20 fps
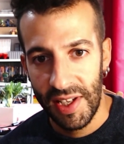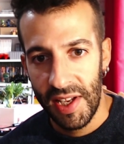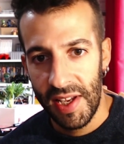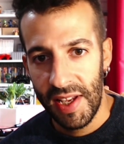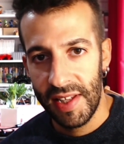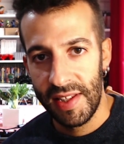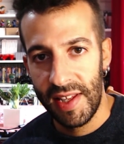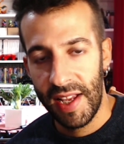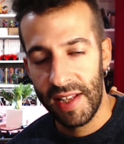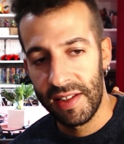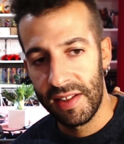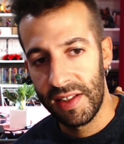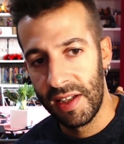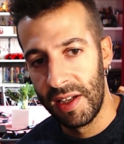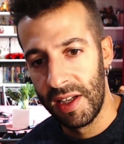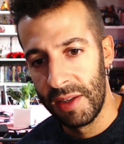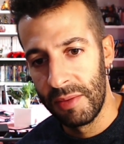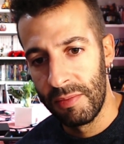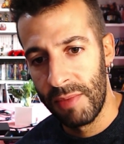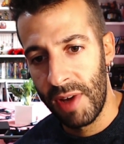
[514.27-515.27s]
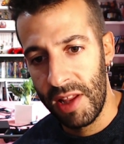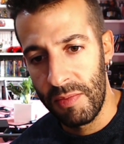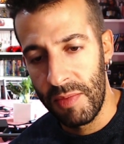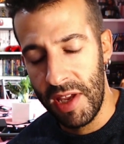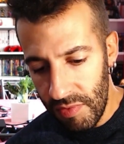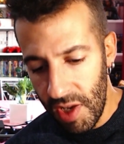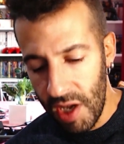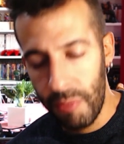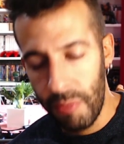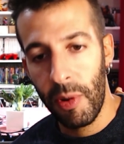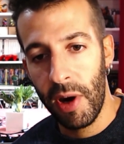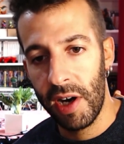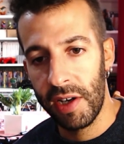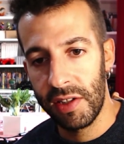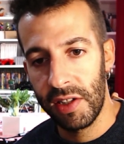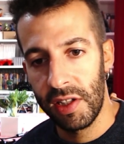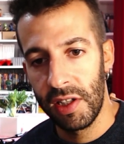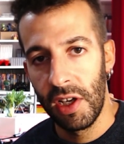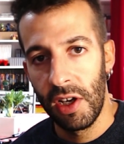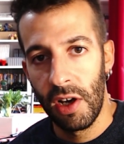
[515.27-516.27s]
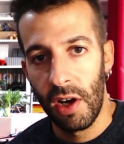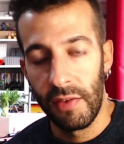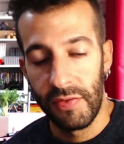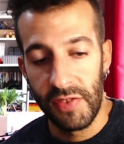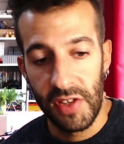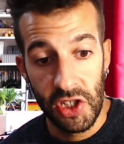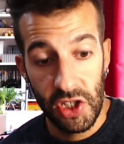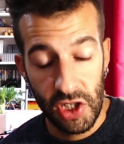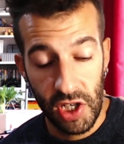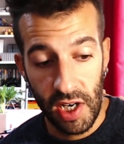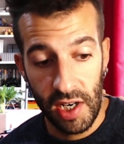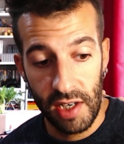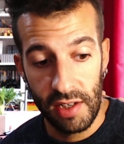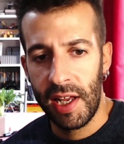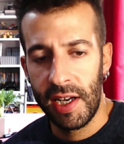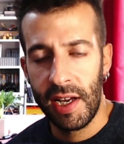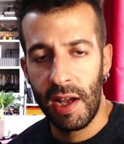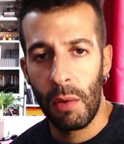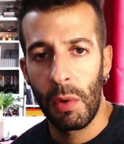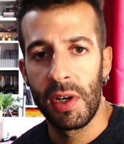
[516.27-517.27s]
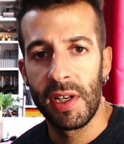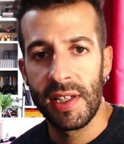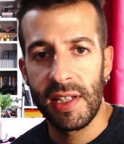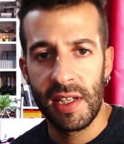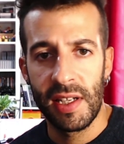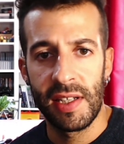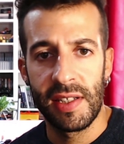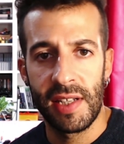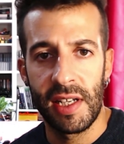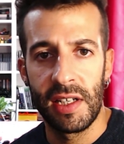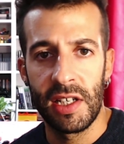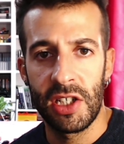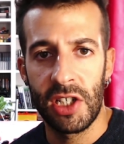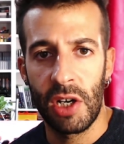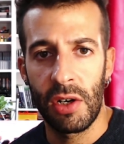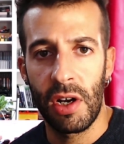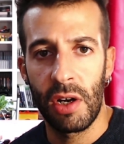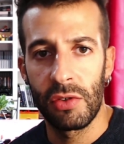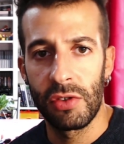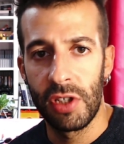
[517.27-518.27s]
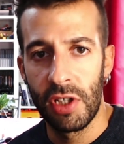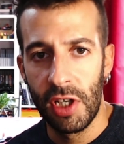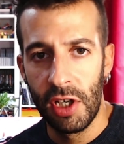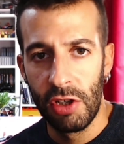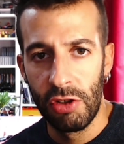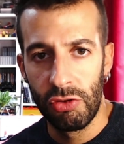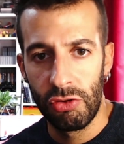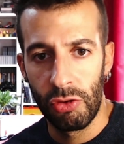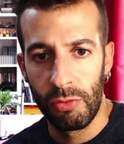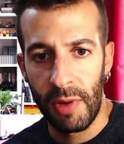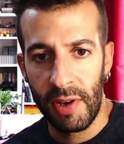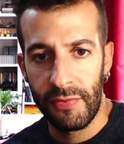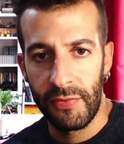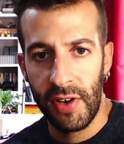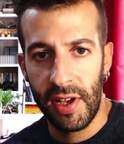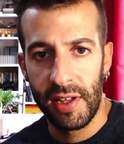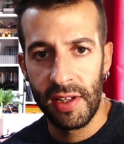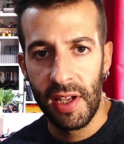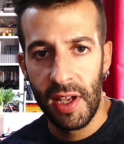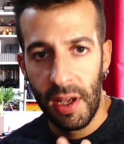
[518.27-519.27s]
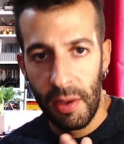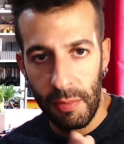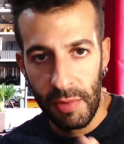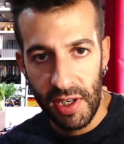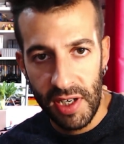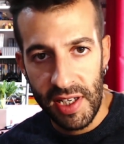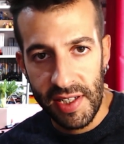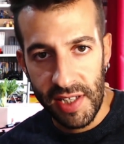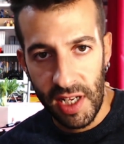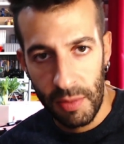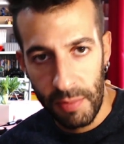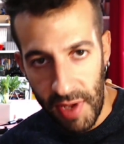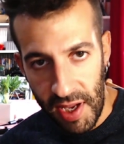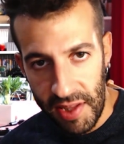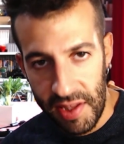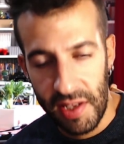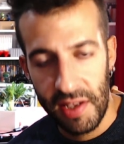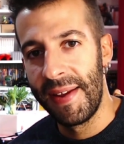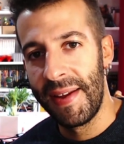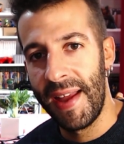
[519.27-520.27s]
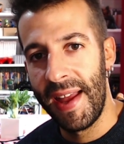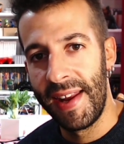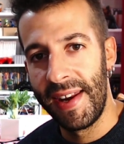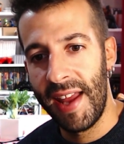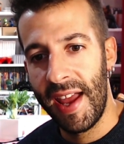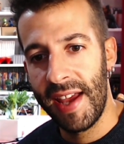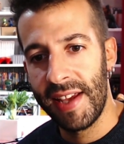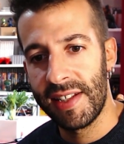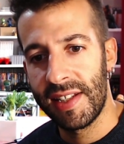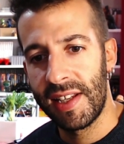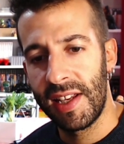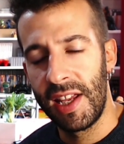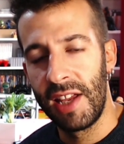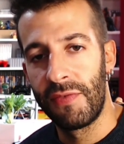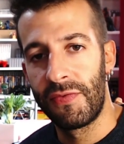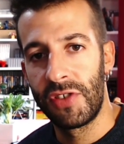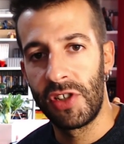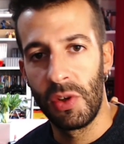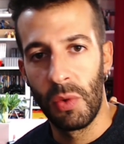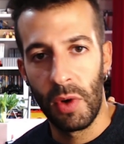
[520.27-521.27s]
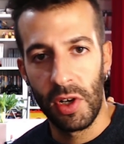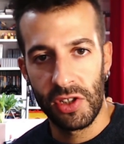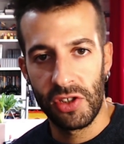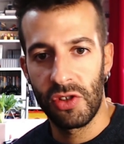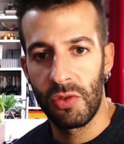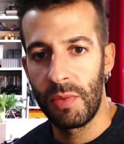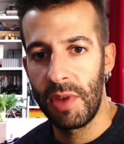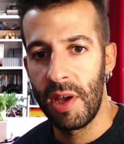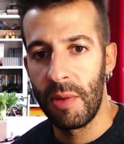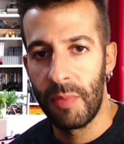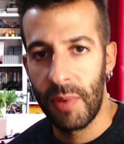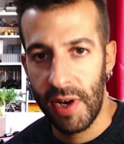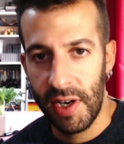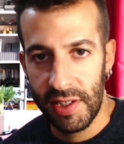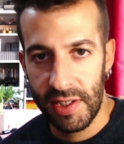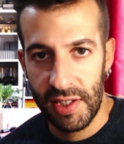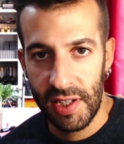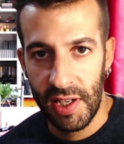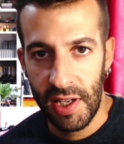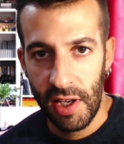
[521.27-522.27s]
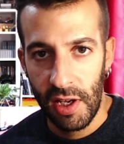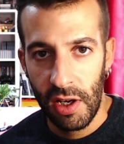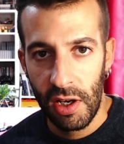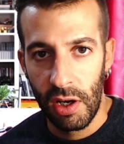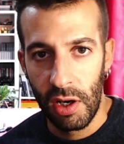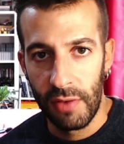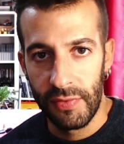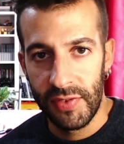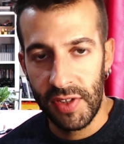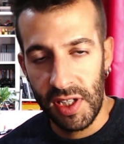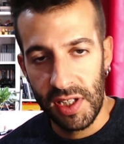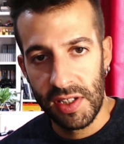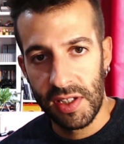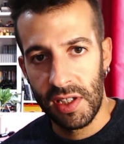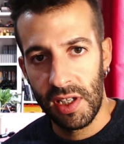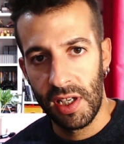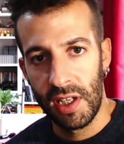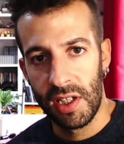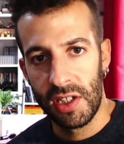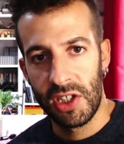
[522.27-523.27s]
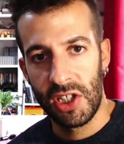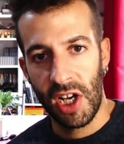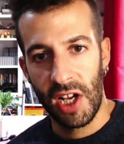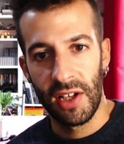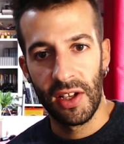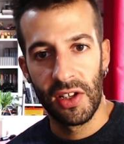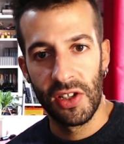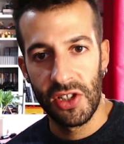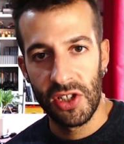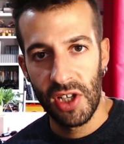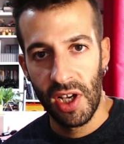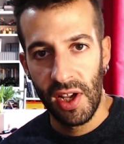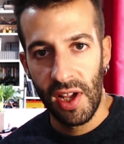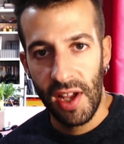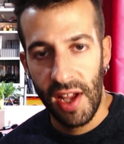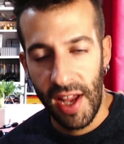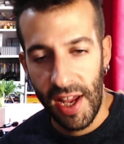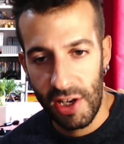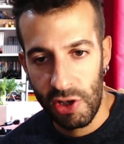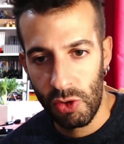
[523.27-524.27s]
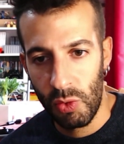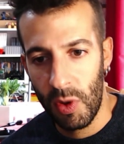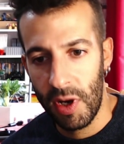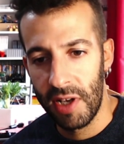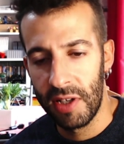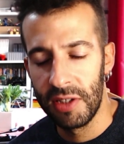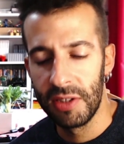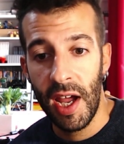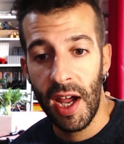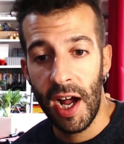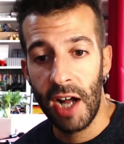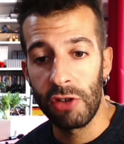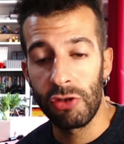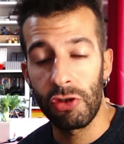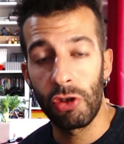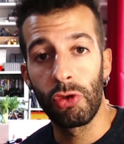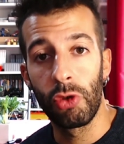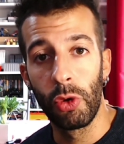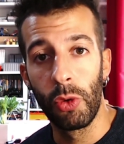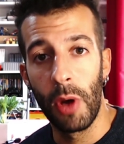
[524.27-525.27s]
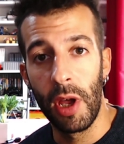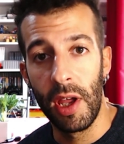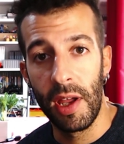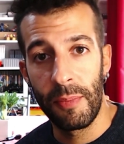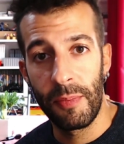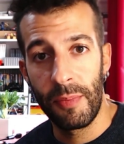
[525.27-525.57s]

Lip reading: that made me a part of this chain. Now I want to send a shout out to my friend Marisa Almeida and ask if she wants to be a part of this challenge as well. Also to